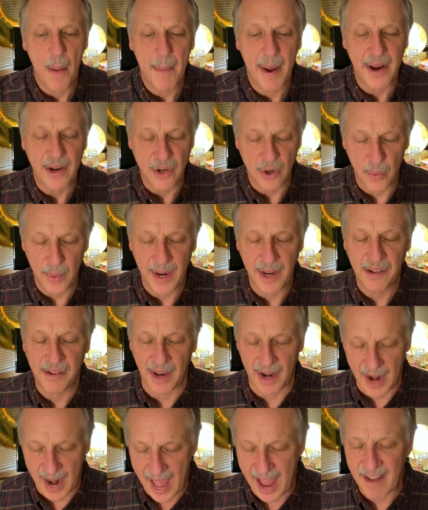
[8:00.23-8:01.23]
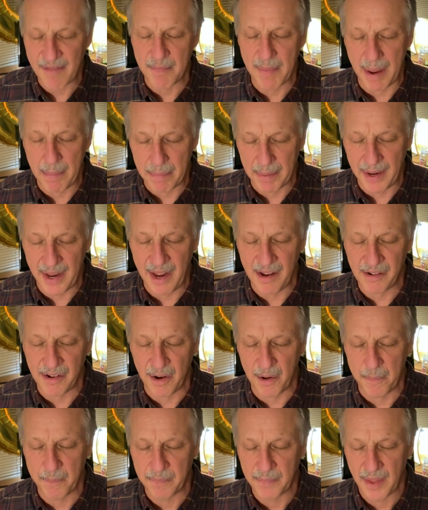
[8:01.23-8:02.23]
my doings in life may please
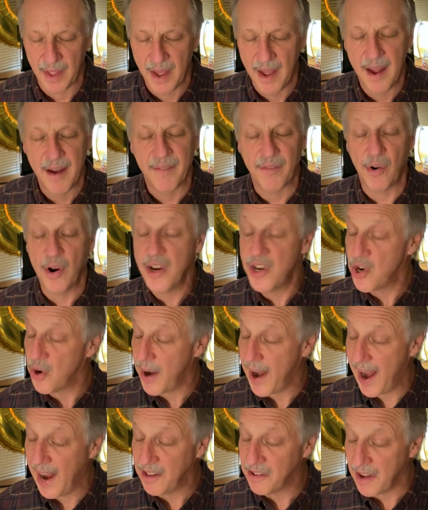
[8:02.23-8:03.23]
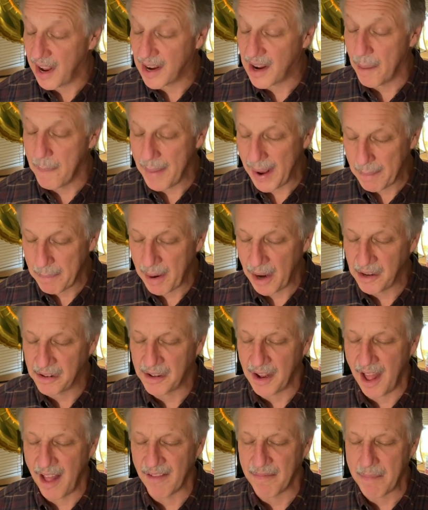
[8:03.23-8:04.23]
you. For into your hands I commend
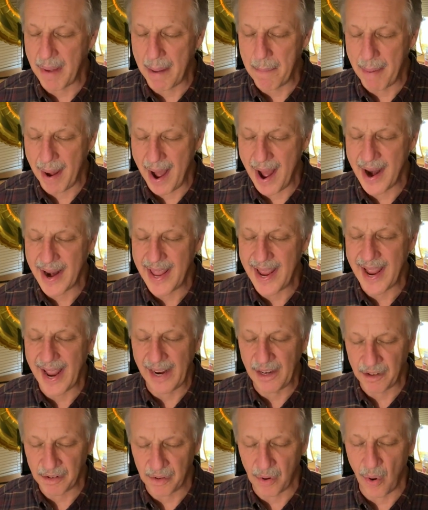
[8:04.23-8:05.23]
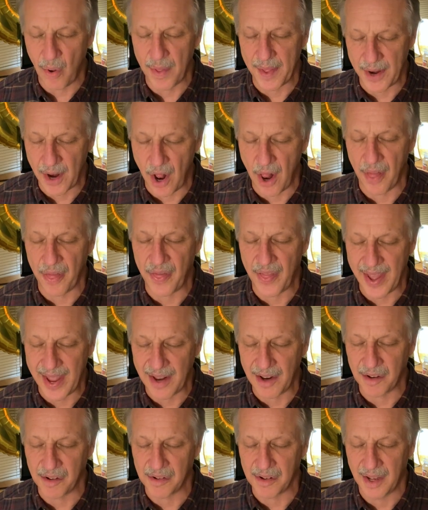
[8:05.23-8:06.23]
myself, my body and soul, and all
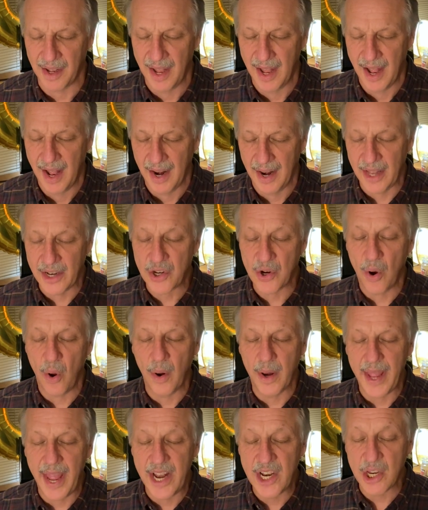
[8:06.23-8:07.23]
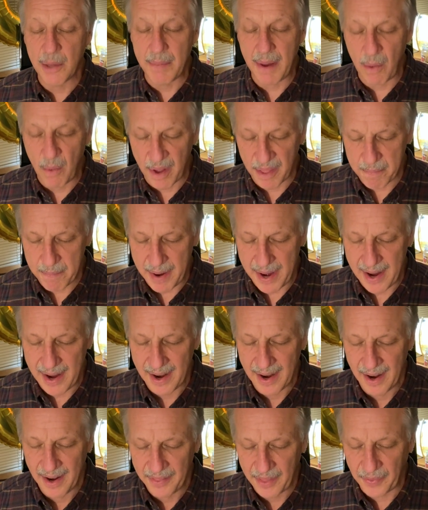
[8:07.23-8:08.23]
things. Let your holy angel be with me,
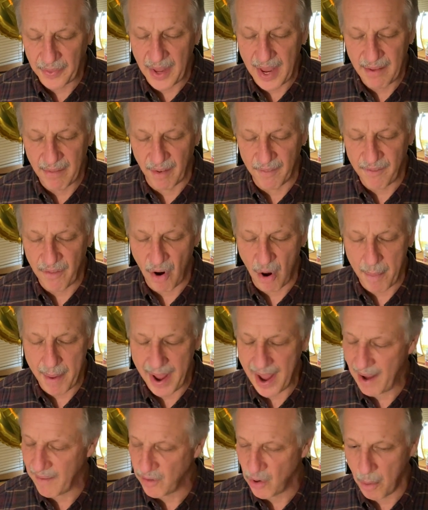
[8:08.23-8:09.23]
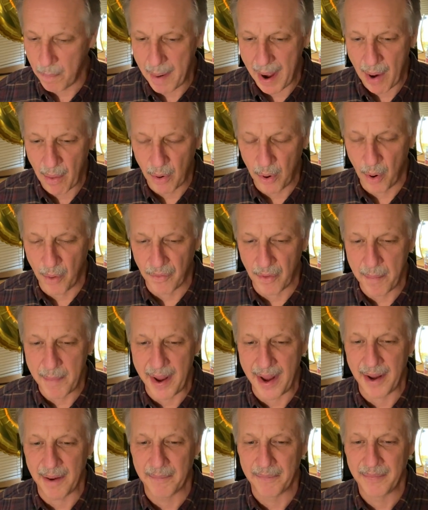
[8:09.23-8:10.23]
that the evil foe may have no power over
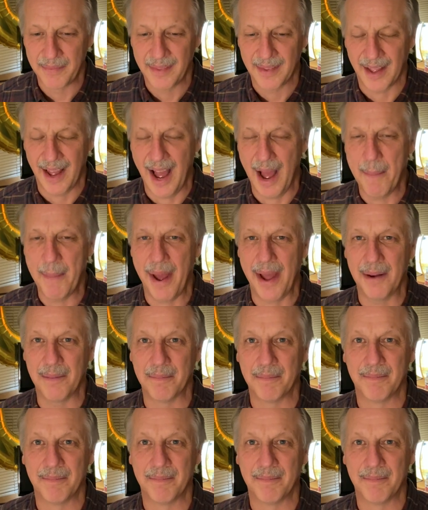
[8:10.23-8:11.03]
me. Amen.